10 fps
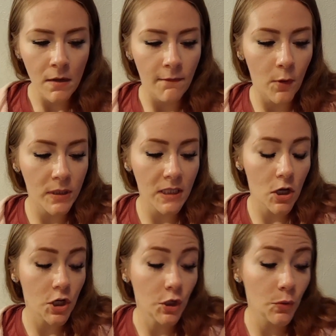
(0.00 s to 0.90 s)
Focusing
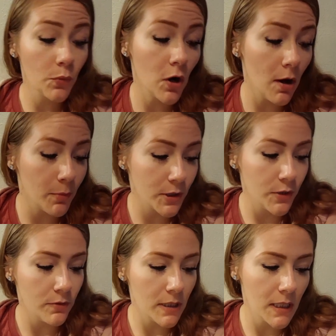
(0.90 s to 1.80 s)
on your
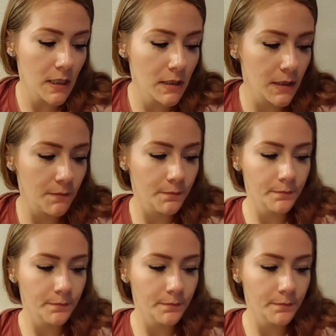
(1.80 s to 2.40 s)
opportunities.